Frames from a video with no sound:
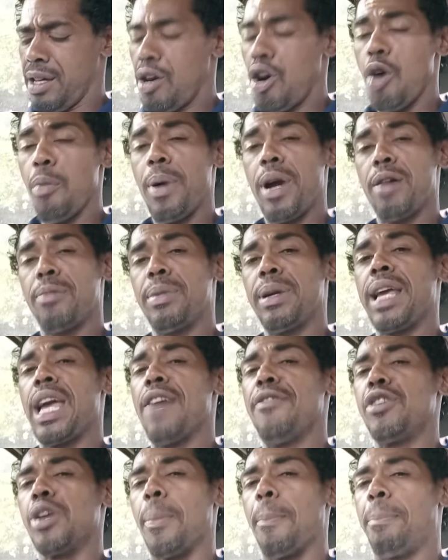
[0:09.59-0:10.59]
Hope everybody
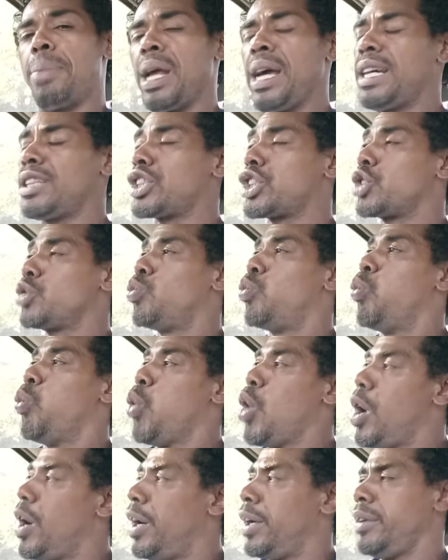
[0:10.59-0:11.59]
having a blessed
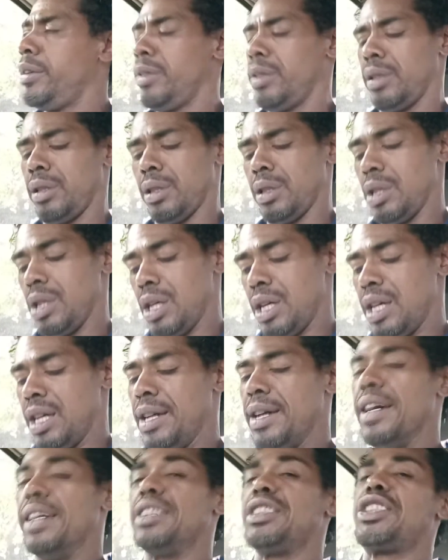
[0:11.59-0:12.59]
one.
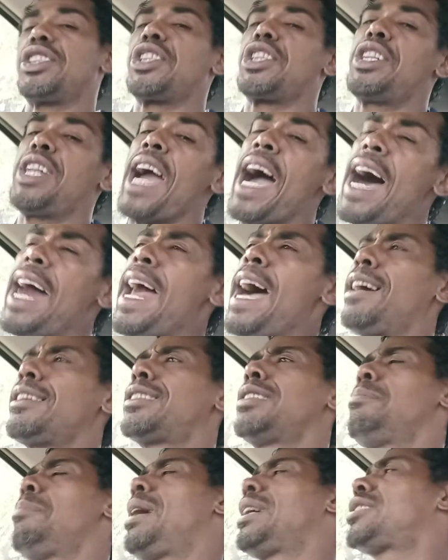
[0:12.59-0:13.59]
Shout out
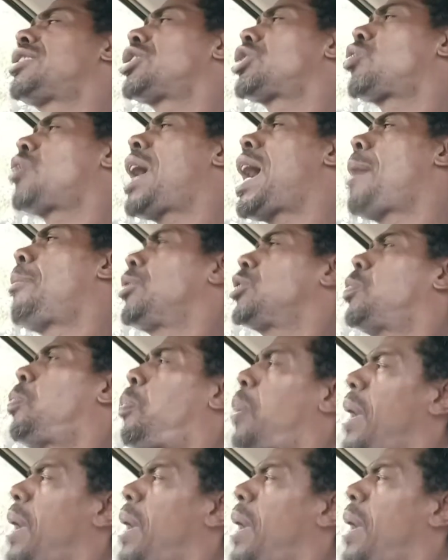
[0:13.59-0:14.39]
to my subscribers.